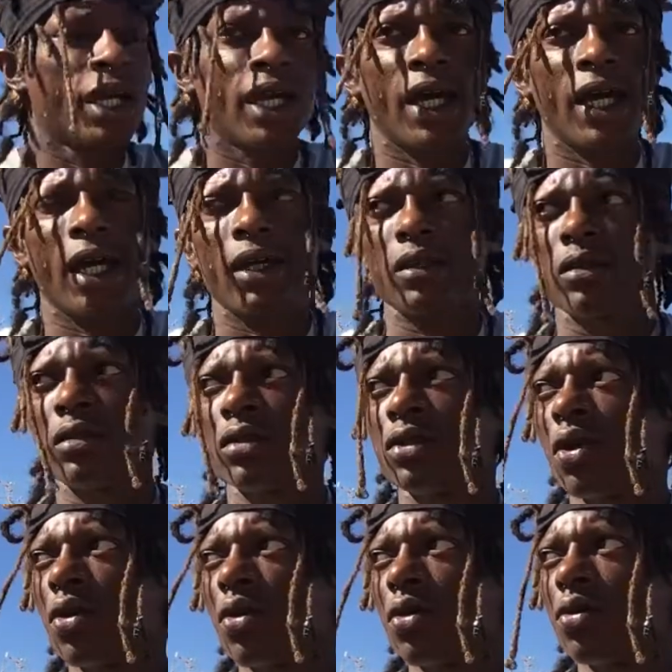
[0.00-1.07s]
yeah,
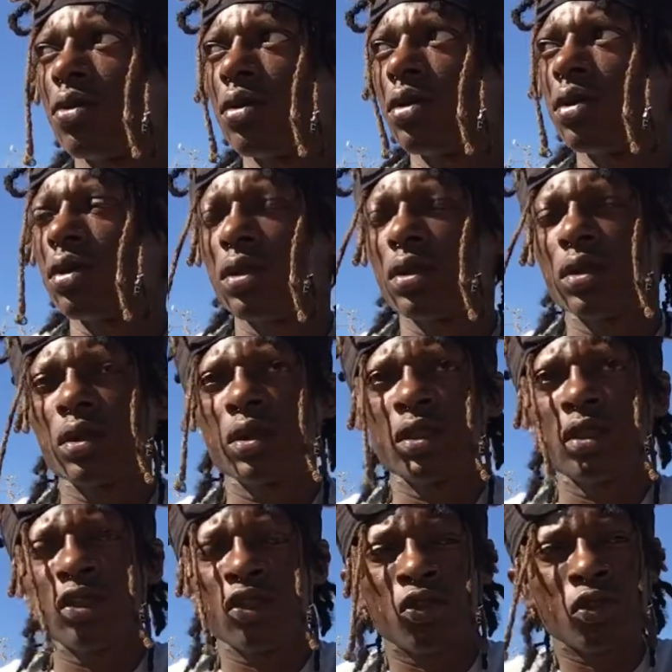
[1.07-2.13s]
so
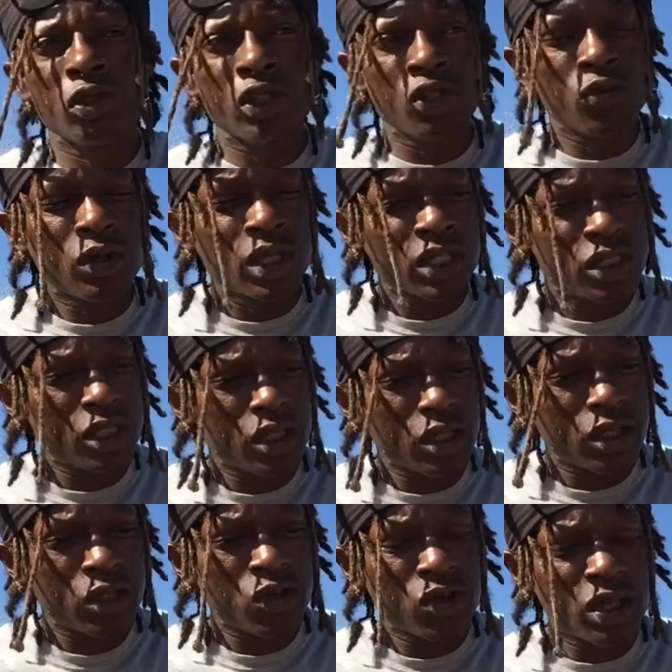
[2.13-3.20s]
you get to
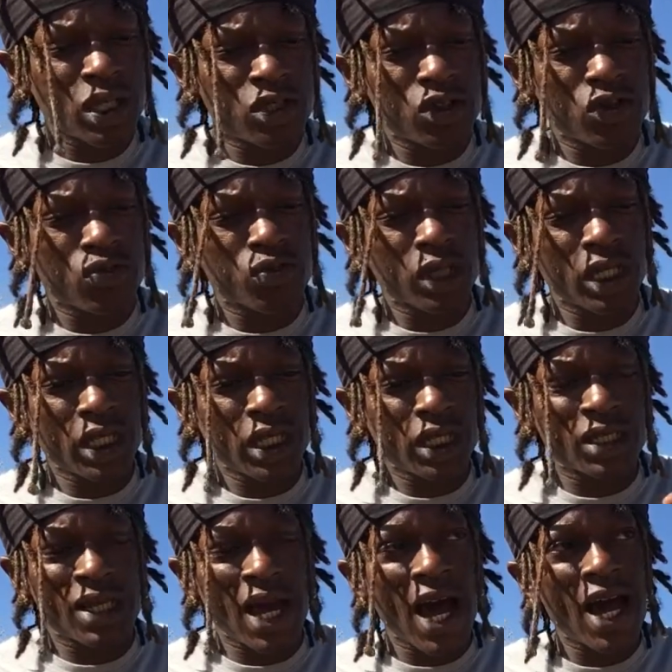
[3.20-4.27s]
really
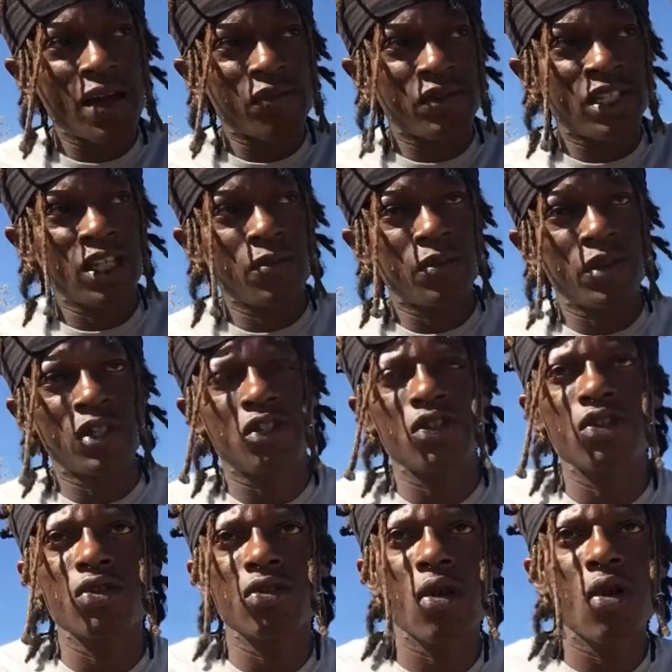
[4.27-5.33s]
dive deep into
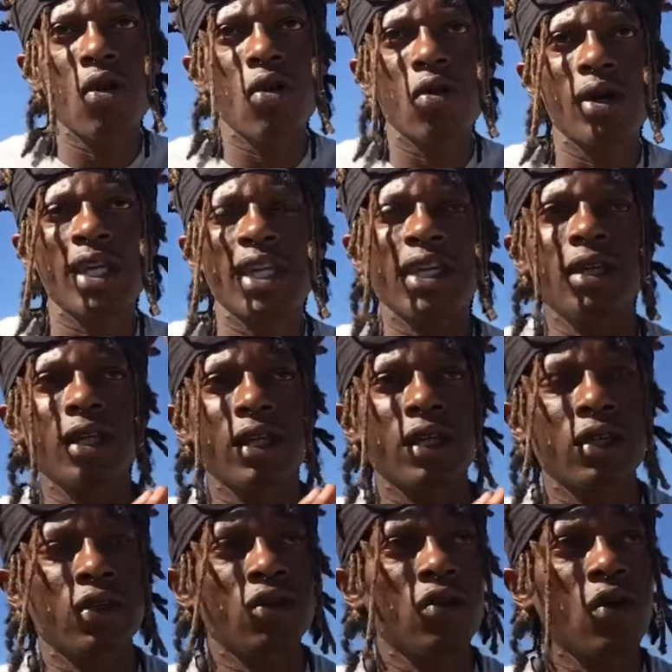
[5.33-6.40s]
your own healing,
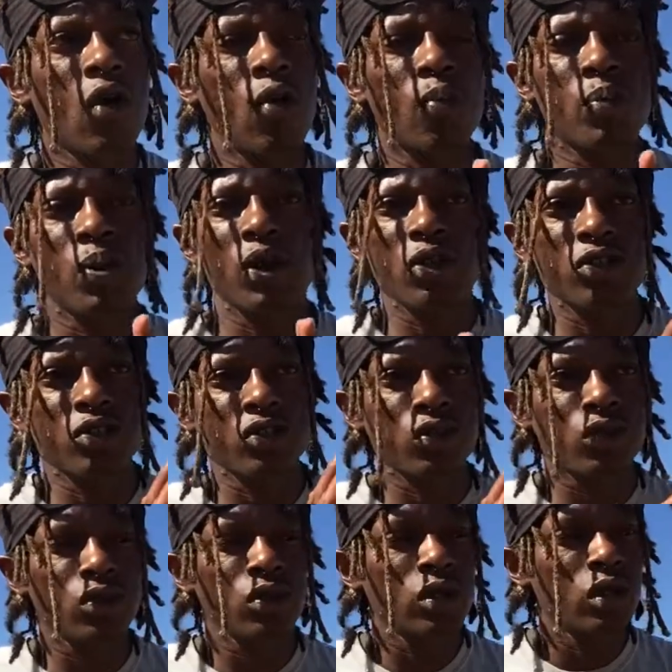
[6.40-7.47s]
your own personal